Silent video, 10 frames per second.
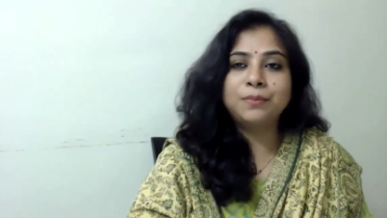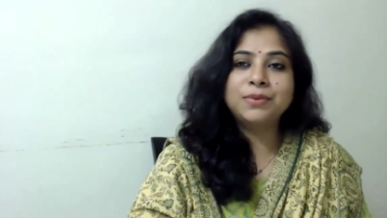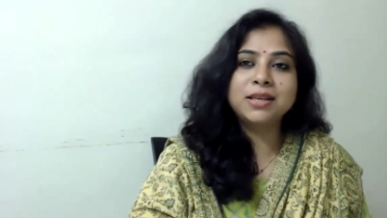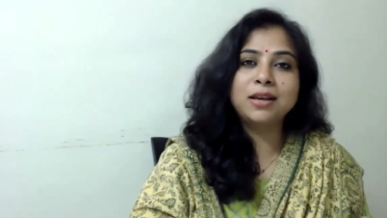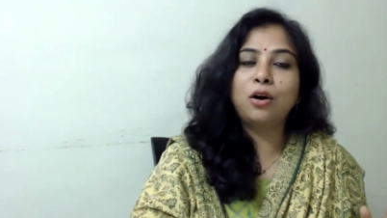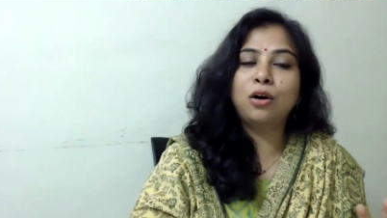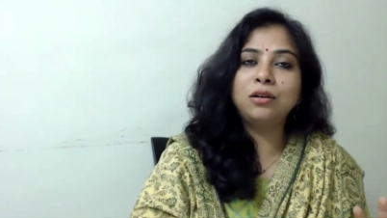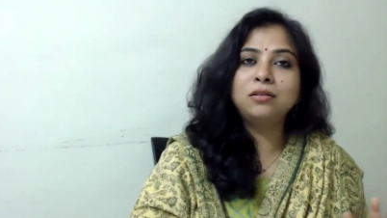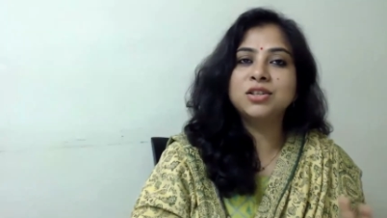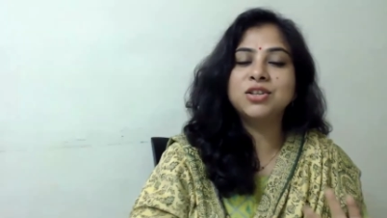See,
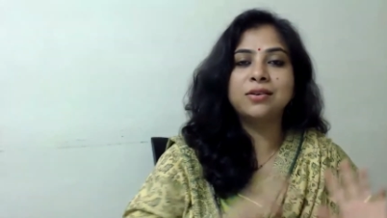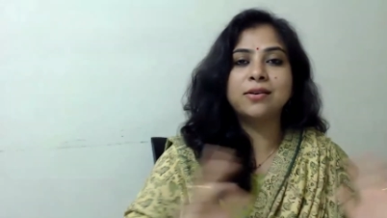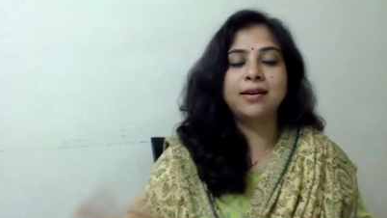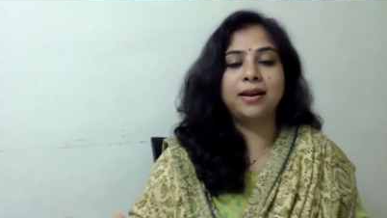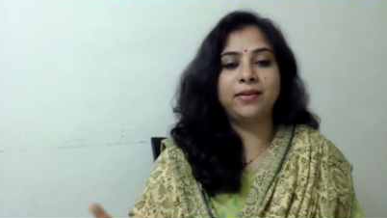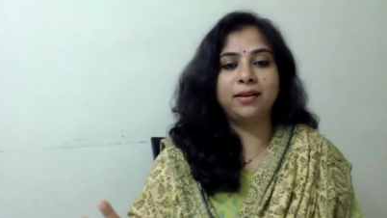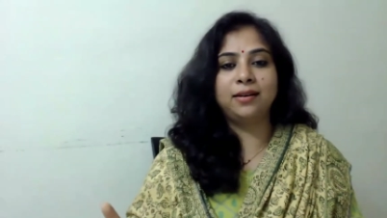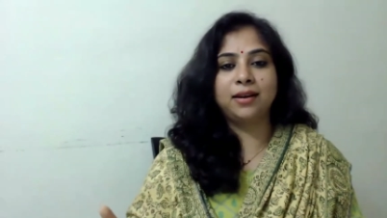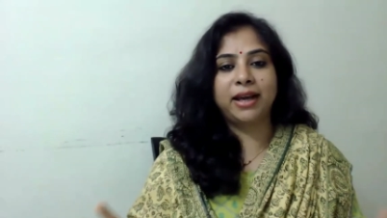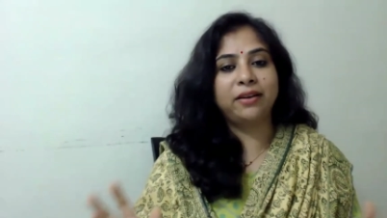on general level,
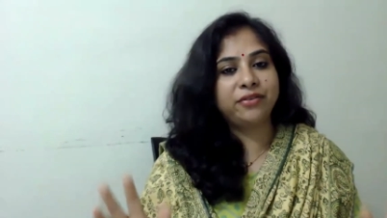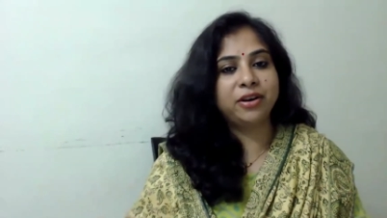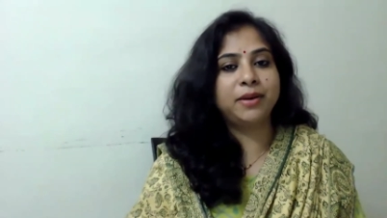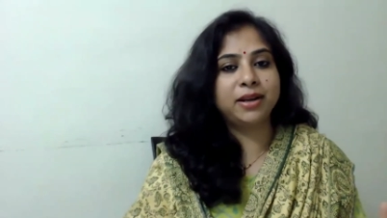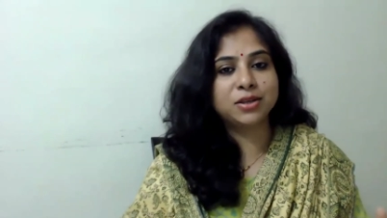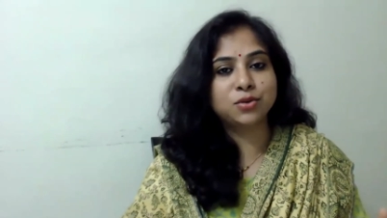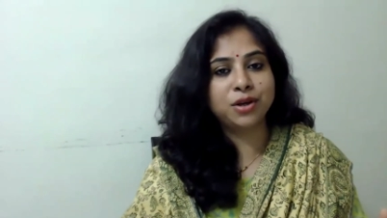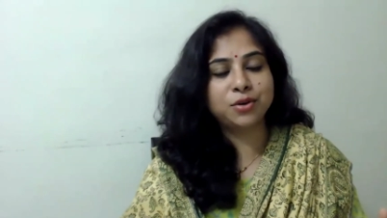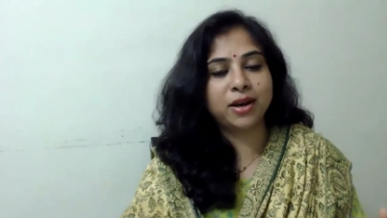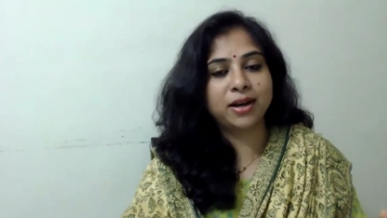everybody is
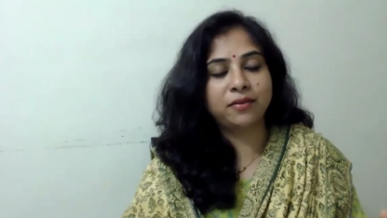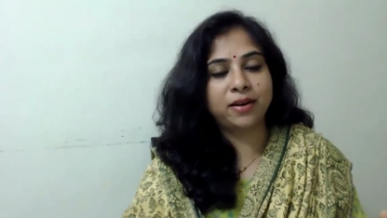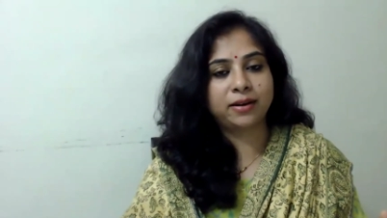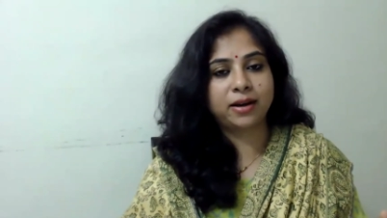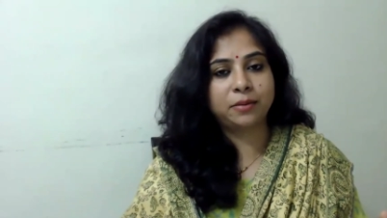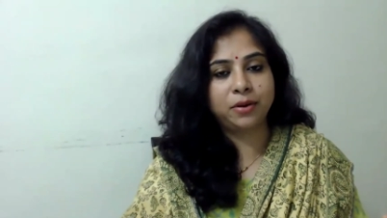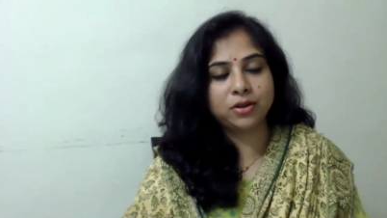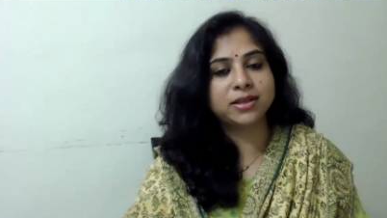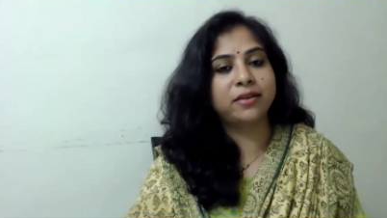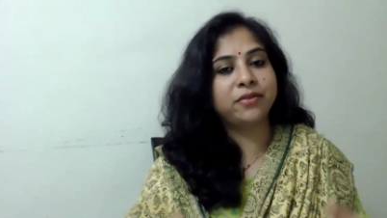going to get affected
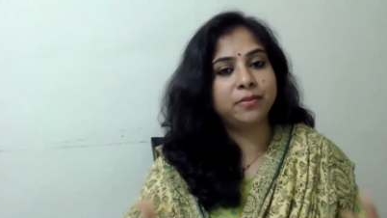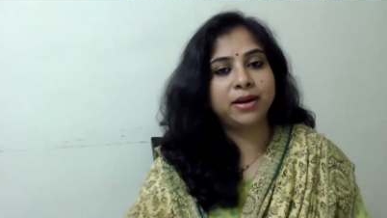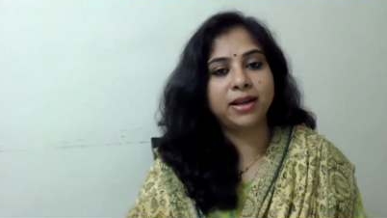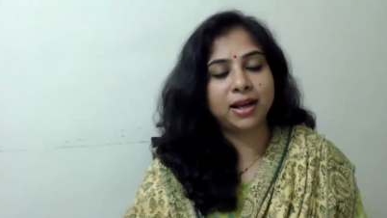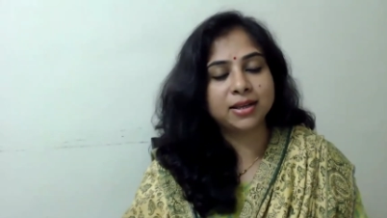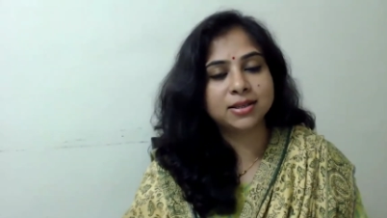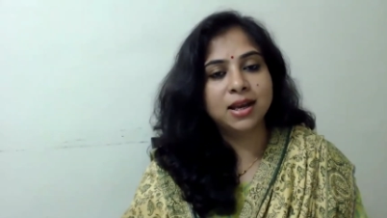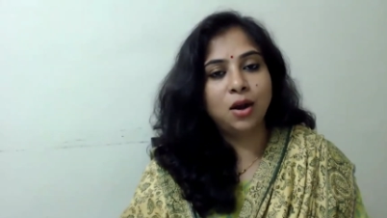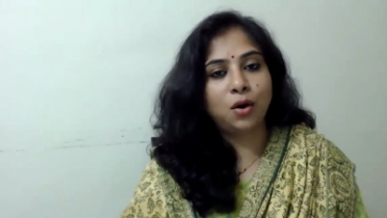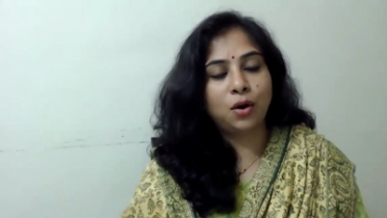because everybody has
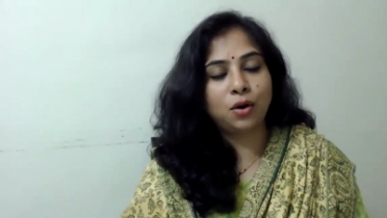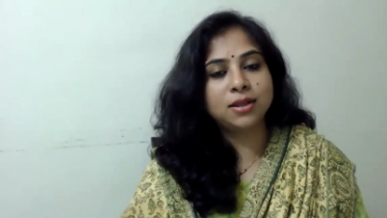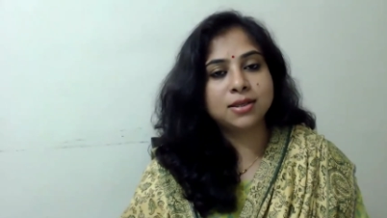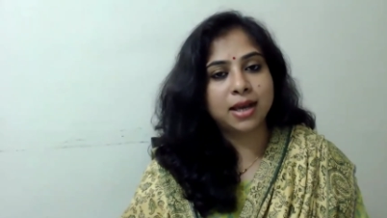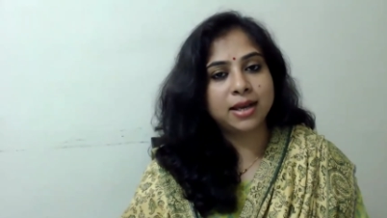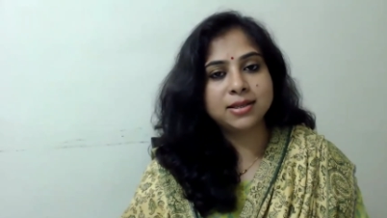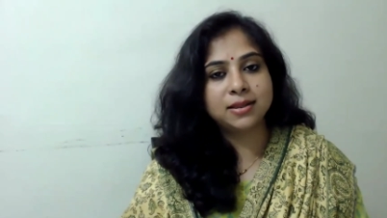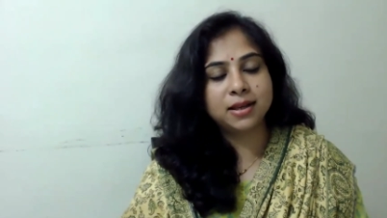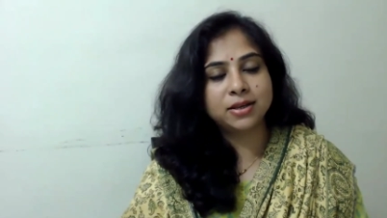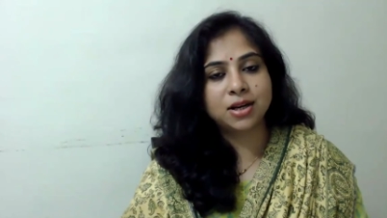all the signs
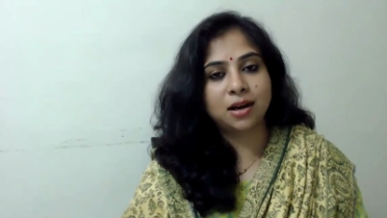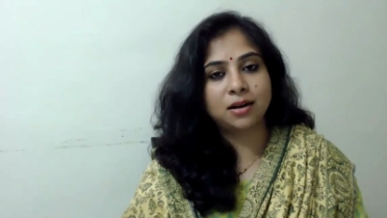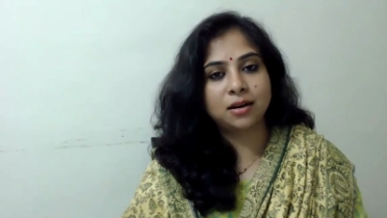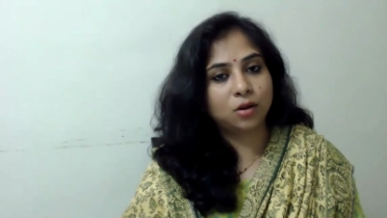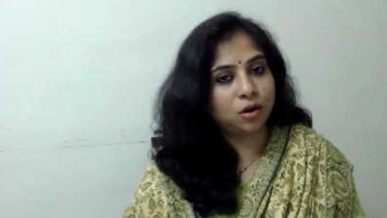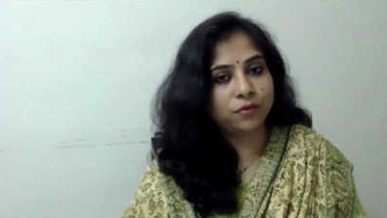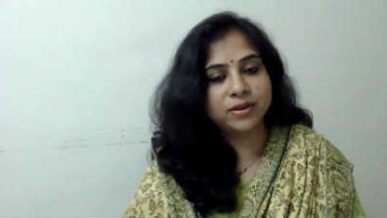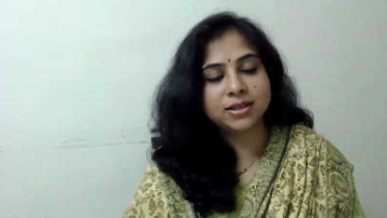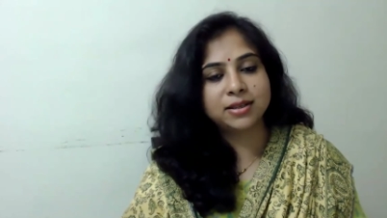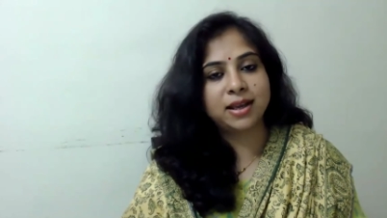in their chart.
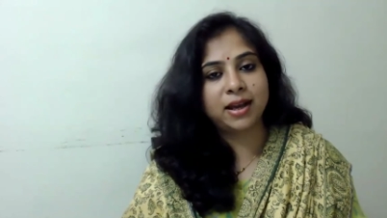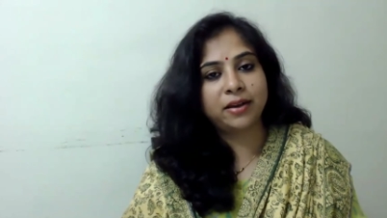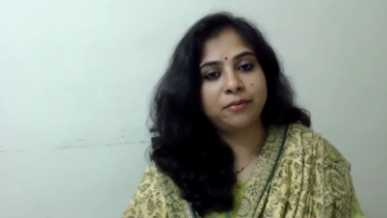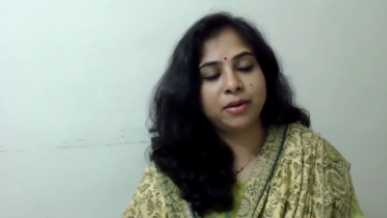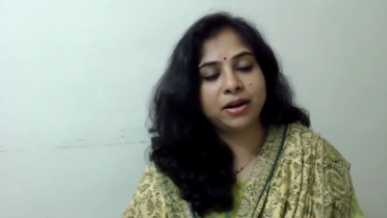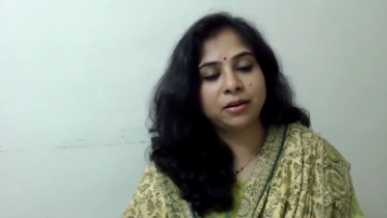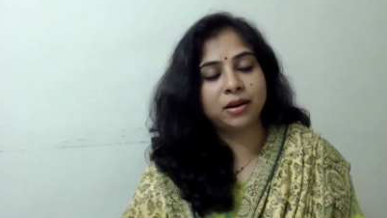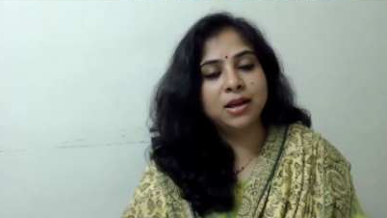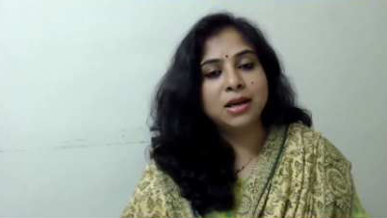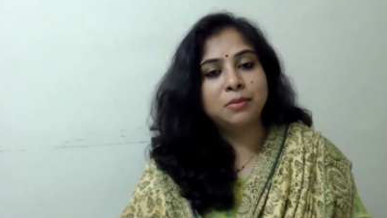Obviously they have
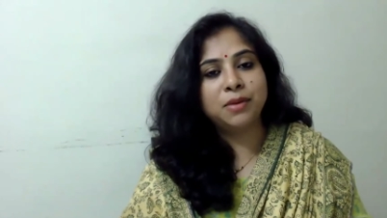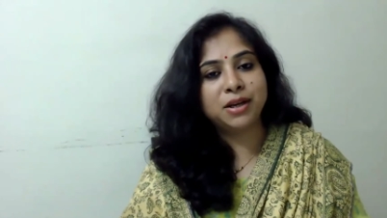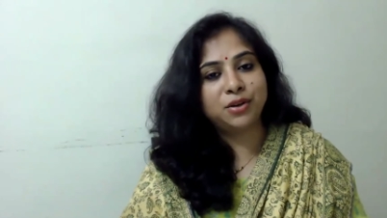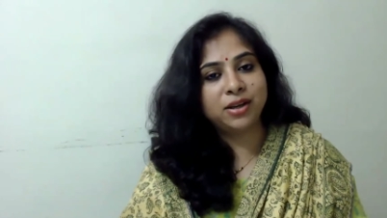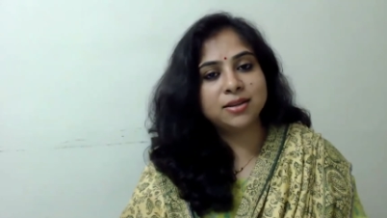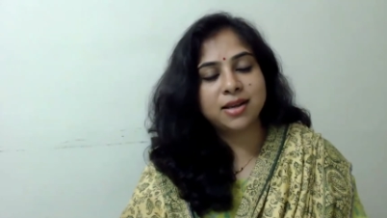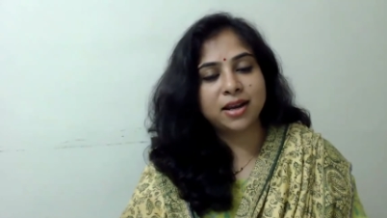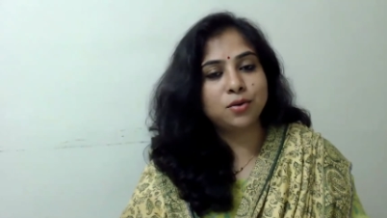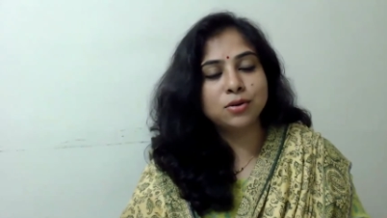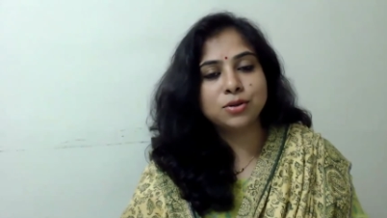Mercurian
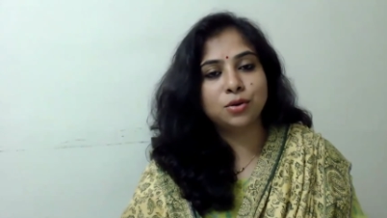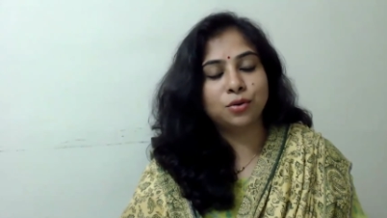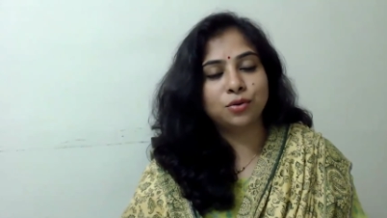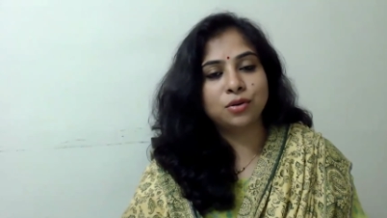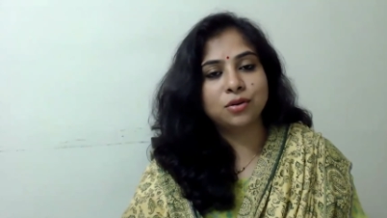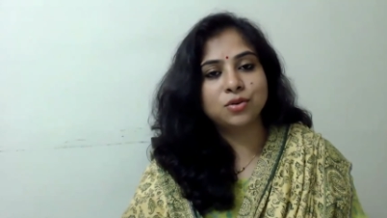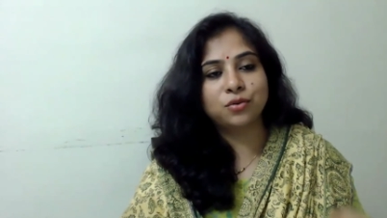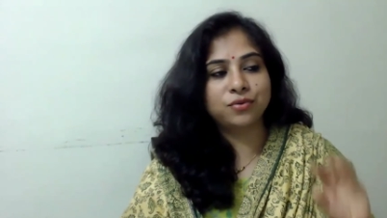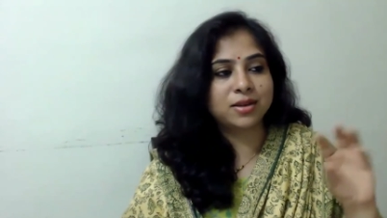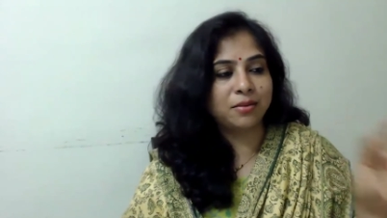sign also,
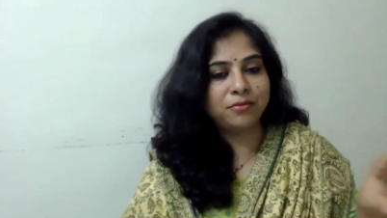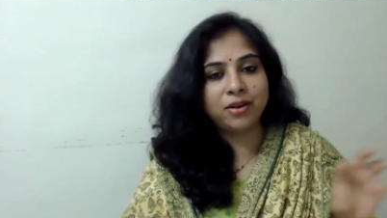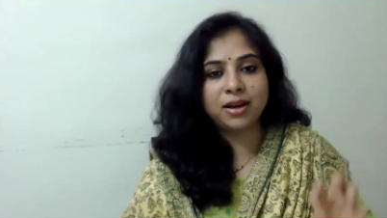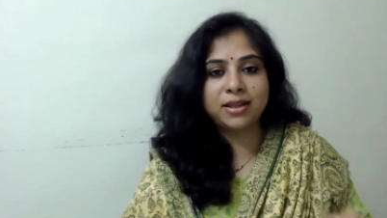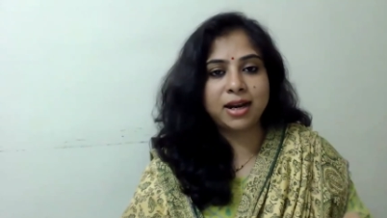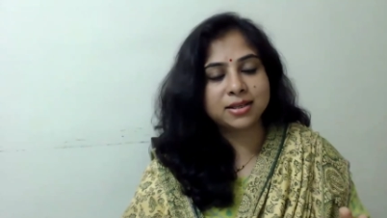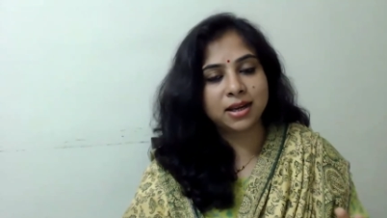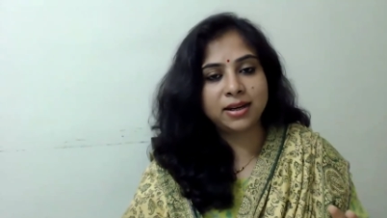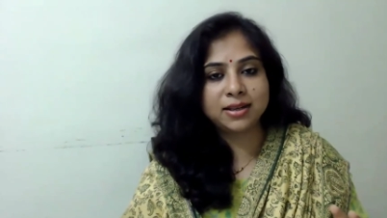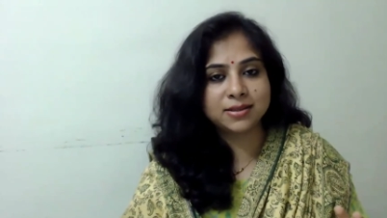so somewhere that
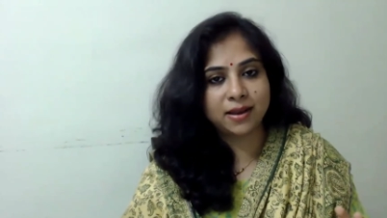sign is